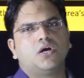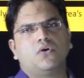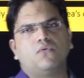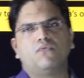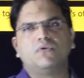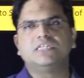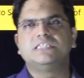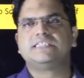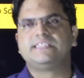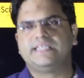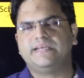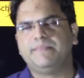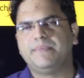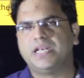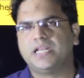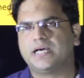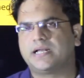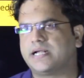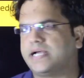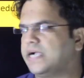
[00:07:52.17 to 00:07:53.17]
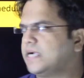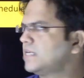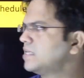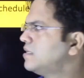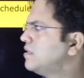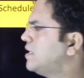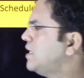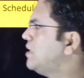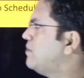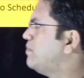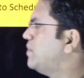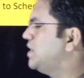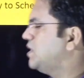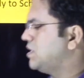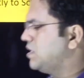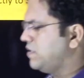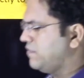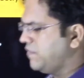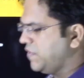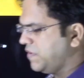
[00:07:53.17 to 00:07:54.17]
one similar act, right?
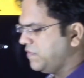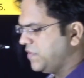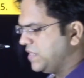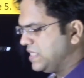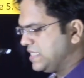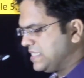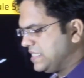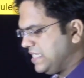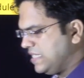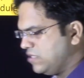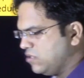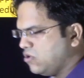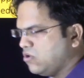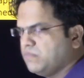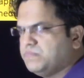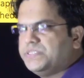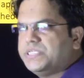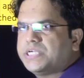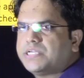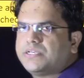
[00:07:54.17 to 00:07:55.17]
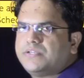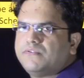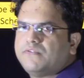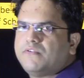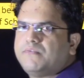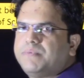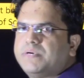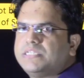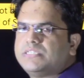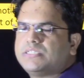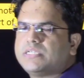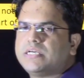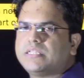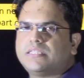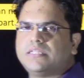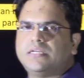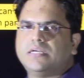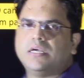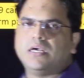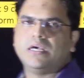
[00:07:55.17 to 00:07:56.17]
When we'll see the objective of
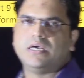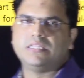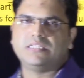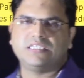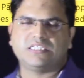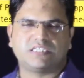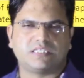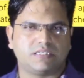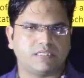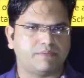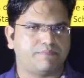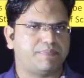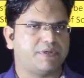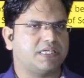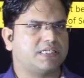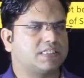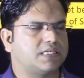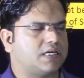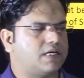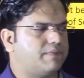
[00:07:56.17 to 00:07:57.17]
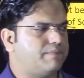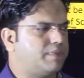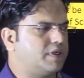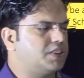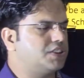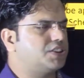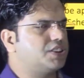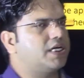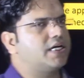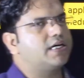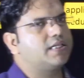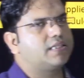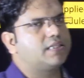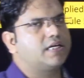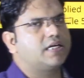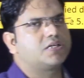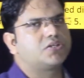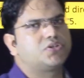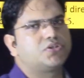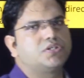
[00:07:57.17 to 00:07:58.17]
Panchayati, this PESA, Panchayat
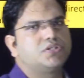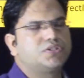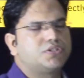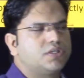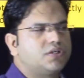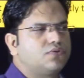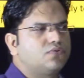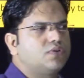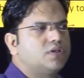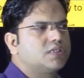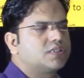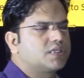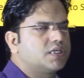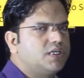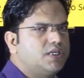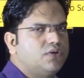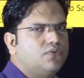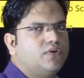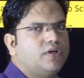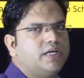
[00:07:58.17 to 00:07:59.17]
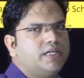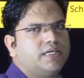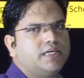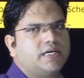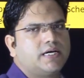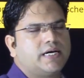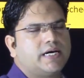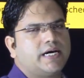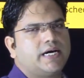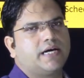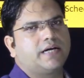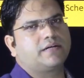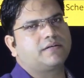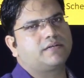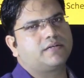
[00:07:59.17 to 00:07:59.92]
Extension to the Scheduled Area Act,